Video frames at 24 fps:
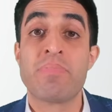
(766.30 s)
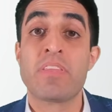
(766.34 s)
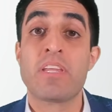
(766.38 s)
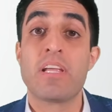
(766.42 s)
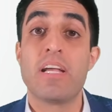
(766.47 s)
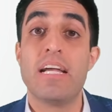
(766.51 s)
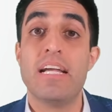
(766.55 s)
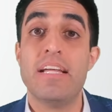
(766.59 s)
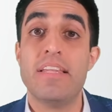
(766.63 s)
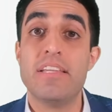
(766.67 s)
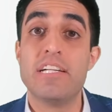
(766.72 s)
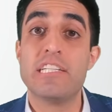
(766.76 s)

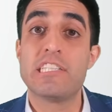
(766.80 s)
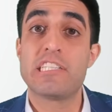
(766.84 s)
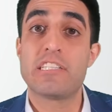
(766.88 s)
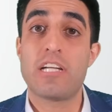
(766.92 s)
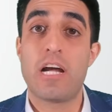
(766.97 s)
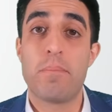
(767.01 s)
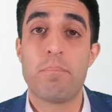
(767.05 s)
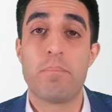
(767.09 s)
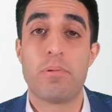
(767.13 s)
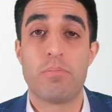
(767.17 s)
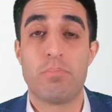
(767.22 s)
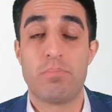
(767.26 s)
In this
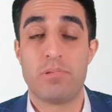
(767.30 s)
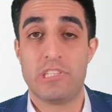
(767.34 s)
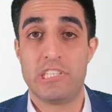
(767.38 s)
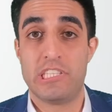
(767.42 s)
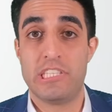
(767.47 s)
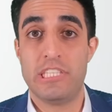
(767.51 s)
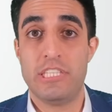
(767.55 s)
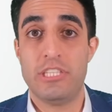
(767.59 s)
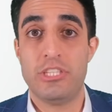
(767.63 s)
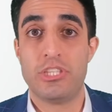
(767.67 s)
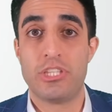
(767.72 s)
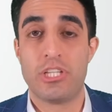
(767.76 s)
type of
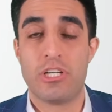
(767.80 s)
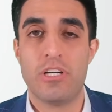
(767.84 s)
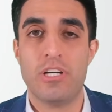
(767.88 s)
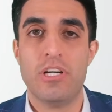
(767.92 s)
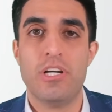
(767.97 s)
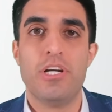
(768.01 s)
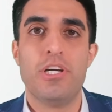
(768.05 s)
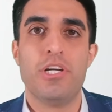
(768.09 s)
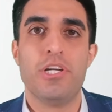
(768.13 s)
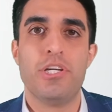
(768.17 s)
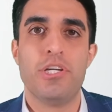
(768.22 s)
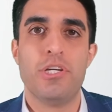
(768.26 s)
procedure,
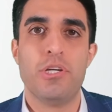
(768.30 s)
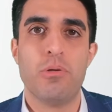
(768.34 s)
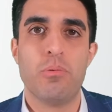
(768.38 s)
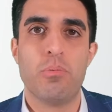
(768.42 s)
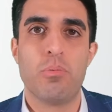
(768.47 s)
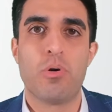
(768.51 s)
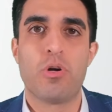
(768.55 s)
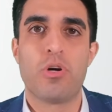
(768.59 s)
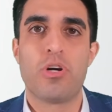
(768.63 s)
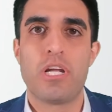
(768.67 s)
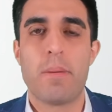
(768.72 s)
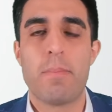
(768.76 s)
you
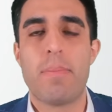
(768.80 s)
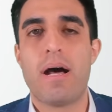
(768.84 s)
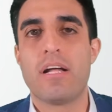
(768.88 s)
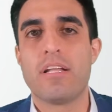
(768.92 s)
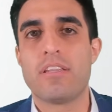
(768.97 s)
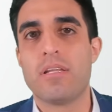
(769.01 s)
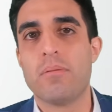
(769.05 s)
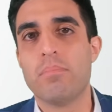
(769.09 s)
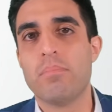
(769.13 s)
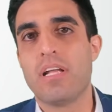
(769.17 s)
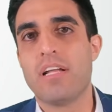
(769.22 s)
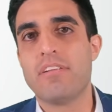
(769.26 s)
worry about the
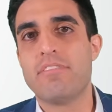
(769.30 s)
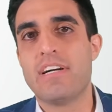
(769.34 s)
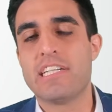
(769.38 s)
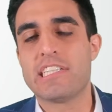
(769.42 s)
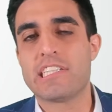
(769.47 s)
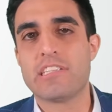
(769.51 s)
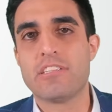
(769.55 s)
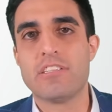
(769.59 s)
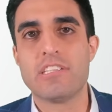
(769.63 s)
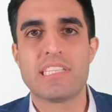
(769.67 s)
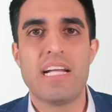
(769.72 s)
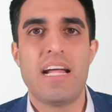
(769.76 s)
blood
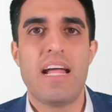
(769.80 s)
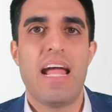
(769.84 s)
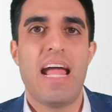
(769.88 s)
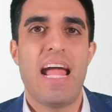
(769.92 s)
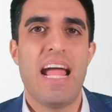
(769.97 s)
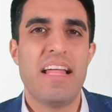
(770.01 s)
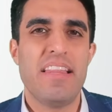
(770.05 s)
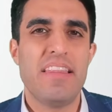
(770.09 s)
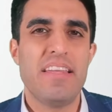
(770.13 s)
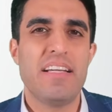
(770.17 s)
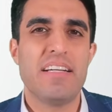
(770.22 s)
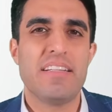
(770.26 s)
vessels
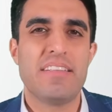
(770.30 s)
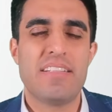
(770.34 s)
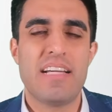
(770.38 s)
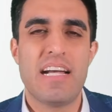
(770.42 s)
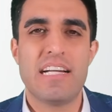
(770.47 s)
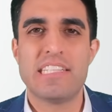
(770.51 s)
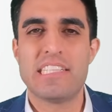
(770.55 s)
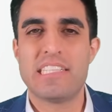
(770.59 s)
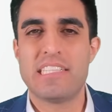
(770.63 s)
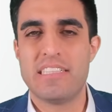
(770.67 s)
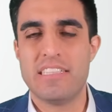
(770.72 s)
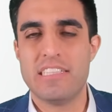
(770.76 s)
and the
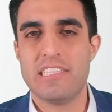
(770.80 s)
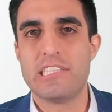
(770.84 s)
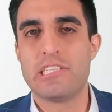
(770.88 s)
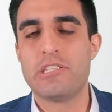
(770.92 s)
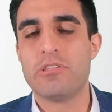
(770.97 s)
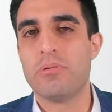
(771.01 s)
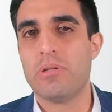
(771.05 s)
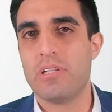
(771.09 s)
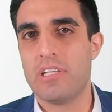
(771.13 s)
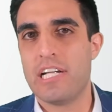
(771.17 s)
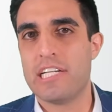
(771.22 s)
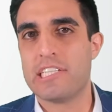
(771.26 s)
intestines
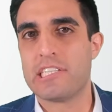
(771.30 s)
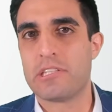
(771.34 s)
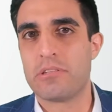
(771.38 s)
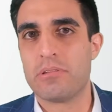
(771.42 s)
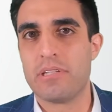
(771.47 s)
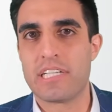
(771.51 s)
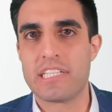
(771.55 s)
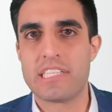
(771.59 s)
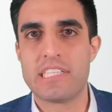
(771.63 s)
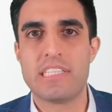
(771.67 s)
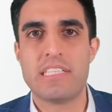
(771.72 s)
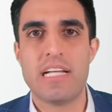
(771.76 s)
to a lesser
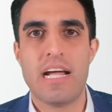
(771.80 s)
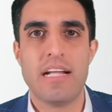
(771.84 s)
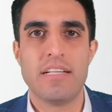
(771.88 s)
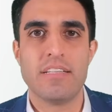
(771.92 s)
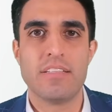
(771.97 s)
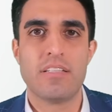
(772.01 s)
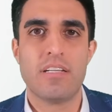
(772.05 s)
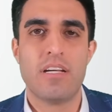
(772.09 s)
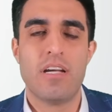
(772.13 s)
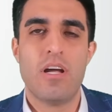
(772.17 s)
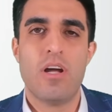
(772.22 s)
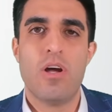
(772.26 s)

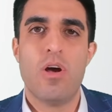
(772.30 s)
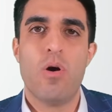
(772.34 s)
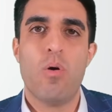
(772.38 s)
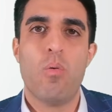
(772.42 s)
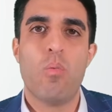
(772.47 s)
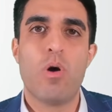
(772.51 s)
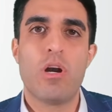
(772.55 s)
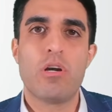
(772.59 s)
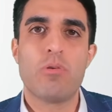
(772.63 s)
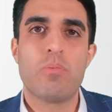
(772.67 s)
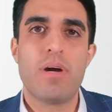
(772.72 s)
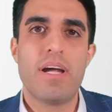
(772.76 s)
extent.
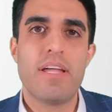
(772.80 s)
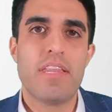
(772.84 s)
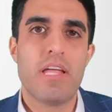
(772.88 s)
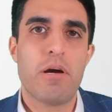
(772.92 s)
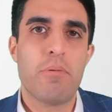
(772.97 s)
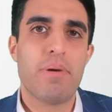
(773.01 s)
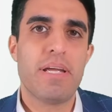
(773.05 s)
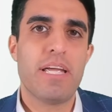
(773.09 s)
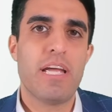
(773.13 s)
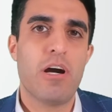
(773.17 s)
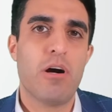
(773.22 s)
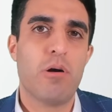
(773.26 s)
One way that
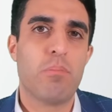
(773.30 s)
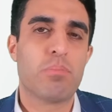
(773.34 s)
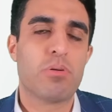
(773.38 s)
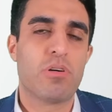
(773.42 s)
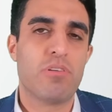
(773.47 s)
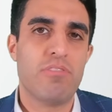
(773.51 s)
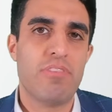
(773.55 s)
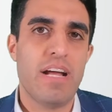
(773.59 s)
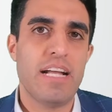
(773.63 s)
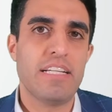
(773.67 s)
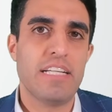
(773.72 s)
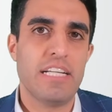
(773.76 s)
we help
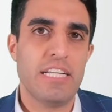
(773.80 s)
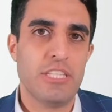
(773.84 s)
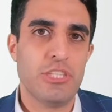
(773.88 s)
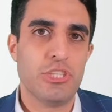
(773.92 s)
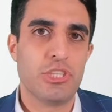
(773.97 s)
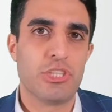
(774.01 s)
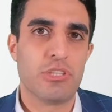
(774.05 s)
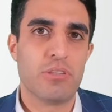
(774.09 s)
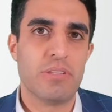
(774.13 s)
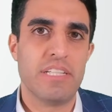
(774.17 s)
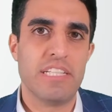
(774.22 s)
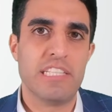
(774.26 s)
prevent
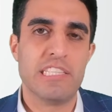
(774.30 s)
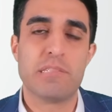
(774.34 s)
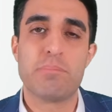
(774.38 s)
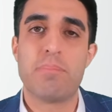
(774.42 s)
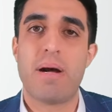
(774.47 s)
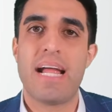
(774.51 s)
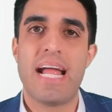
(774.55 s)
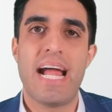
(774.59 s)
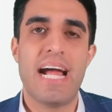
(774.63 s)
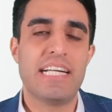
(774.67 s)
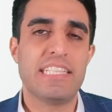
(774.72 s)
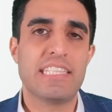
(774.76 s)
injury is
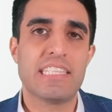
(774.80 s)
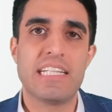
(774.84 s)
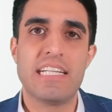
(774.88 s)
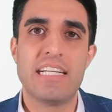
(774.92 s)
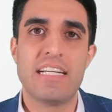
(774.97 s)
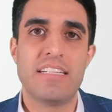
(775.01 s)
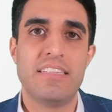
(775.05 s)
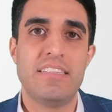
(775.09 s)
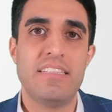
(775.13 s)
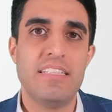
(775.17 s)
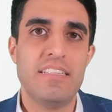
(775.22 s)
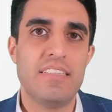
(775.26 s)
by asking
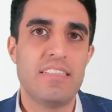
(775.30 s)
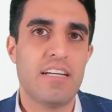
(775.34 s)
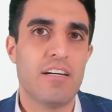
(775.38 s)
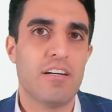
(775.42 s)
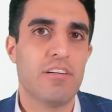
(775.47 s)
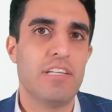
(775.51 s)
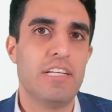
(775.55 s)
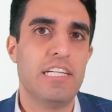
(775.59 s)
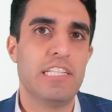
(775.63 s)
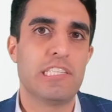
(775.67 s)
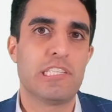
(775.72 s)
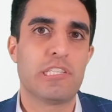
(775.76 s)
a
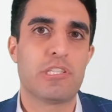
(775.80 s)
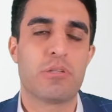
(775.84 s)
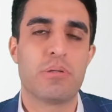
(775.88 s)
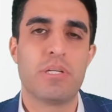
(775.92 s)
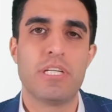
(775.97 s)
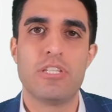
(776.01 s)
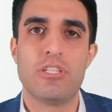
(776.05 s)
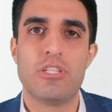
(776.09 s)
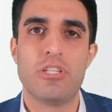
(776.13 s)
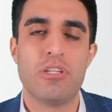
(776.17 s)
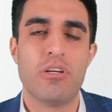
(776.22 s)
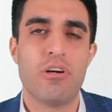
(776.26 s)
detailed
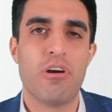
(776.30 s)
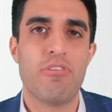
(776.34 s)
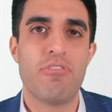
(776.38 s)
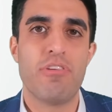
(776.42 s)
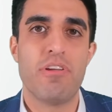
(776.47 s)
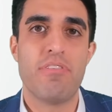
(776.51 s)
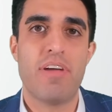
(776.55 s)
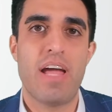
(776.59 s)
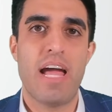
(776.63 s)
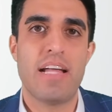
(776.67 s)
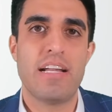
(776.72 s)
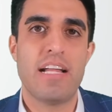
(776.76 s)
history to know if
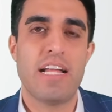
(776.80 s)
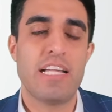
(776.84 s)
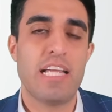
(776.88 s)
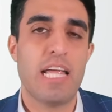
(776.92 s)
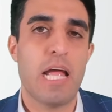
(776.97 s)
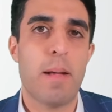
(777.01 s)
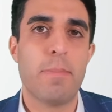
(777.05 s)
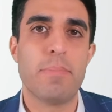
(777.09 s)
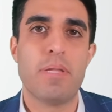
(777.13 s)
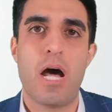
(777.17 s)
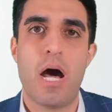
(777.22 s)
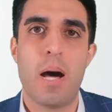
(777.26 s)
you've had any
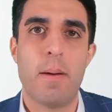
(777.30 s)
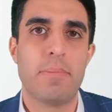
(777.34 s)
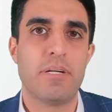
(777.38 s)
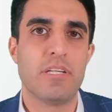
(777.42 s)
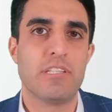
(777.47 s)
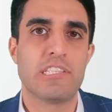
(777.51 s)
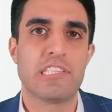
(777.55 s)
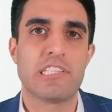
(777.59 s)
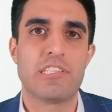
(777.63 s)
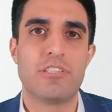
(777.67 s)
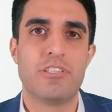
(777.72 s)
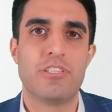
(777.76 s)

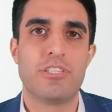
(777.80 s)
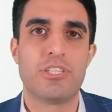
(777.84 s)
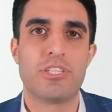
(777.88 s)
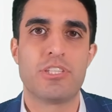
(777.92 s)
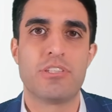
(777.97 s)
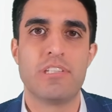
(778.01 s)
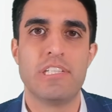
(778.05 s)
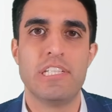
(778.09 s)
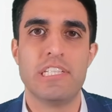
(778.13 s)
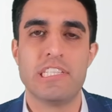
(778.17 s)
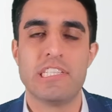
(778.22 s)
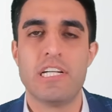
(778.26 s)
abdominal
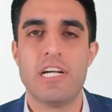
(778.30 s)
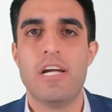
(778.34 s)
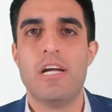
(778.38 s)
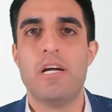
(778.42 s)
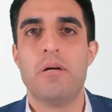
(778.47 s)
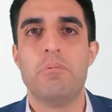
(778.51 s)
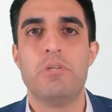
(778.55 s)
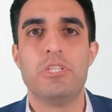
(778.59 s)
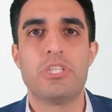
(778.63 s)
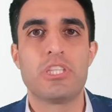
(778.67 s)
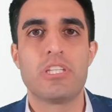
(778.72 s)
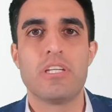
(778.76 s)
surgeries,
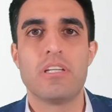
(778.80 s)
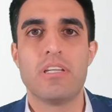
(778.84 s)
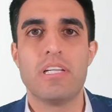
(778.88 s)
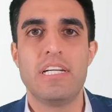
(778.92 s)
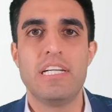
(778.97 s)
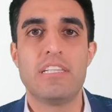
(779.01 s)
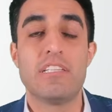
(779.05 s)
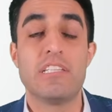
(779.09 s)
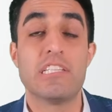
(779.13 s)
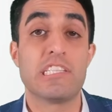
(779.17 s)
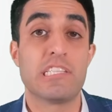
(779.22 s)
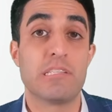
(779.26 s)
which could
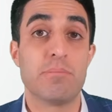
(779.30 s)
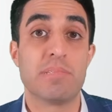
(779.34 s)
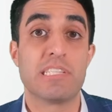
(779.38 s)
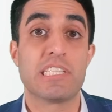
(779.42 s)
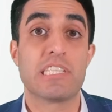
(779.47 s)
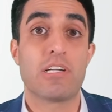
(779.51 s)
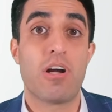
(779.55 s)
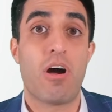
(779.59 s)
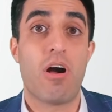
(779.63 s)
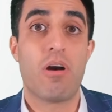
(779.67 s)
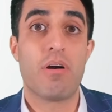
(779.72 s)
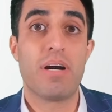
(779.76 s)
lead to some
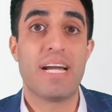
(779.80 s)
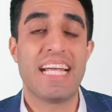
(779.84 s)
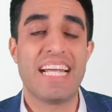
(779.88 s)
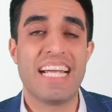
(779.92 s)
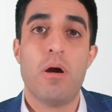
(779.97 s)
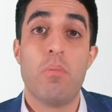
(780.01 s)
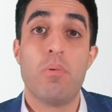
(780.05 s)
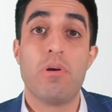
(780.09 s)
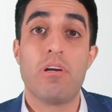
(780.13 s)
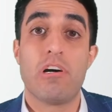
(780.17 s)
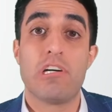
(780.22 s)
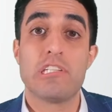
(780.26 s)
scarring.
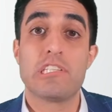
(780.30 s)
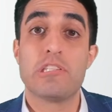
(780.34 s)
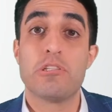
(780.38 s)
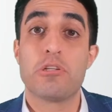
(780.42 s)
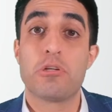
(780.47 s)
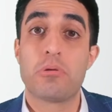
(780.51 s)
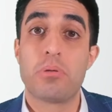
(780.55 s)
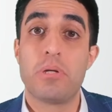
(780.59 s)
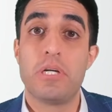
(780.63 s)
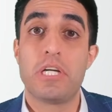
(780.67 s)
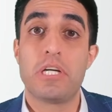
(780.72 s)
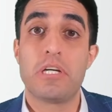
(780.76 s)
We also
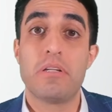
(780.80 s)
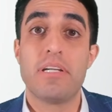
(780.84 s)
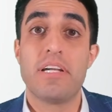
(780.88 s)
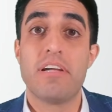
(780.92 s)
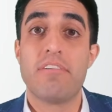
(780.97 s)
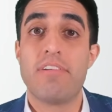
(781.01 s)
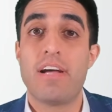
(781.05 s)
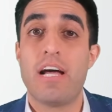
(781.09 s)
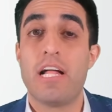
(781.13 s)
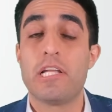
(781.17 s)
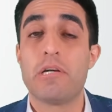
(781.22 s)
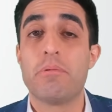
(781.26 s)
critically
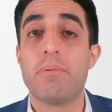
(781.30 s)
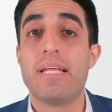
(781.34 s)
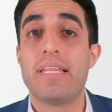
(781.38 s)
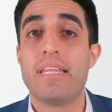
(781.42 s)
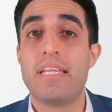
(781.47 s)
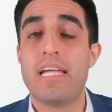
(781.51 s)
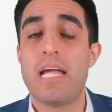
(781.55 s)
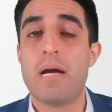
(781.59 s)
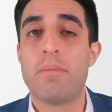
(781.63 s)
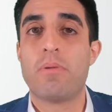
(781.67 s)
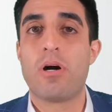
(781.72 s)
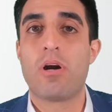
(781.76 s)
evaluate
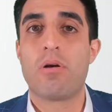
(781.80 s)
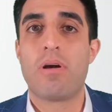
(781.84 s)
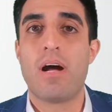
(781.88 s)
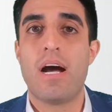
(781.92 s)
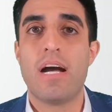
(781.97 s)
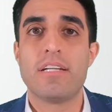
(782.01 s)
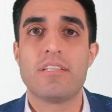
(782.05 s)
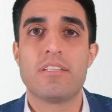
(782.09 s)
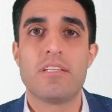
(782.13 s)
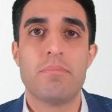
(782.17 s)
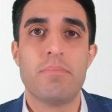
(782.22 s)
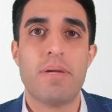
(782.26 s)
the
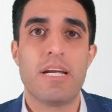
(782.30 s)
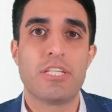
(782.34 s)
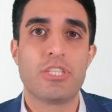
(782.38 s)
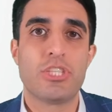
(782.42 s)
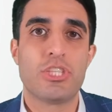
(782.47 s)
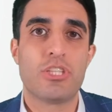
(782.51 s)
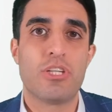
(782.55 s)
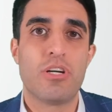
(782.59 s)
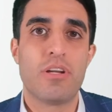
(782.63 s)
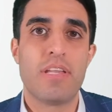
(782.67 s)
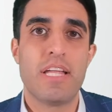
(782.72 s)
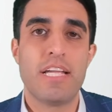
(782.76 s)
MRI to make
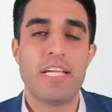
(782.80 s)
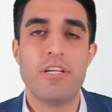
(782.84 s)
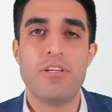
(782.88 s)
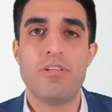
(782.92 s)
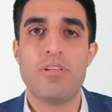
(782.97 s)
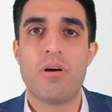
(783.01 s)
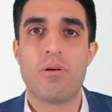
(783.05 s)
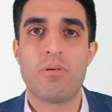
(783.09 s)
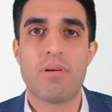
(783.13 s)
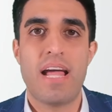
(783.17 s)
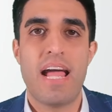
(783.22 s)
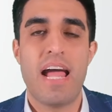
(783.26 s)
sure that you
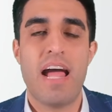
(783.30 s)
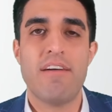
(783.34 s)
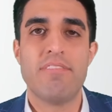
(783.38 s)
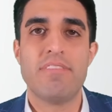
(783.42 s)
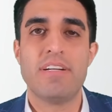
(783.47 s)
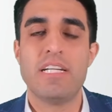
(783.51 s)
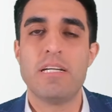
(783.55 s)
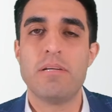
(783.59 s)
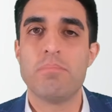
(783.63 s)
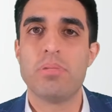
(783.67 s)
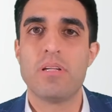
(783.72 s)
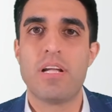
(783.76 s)
don't have
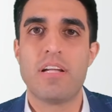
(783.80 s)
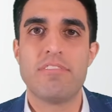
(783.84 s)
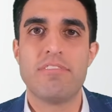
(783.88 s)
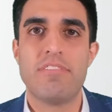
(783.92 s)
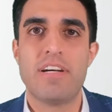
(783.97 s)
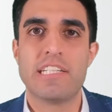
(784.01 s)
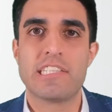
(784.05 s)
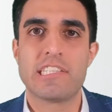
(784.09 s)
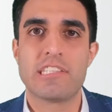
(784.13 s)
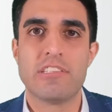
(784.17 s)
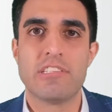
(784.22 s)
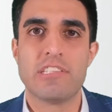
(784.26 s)
any blood
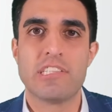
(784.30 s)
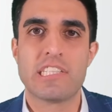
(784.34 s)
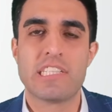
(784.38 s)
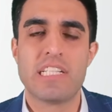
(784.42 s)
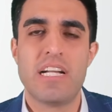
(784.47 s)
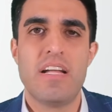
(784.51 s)
vessels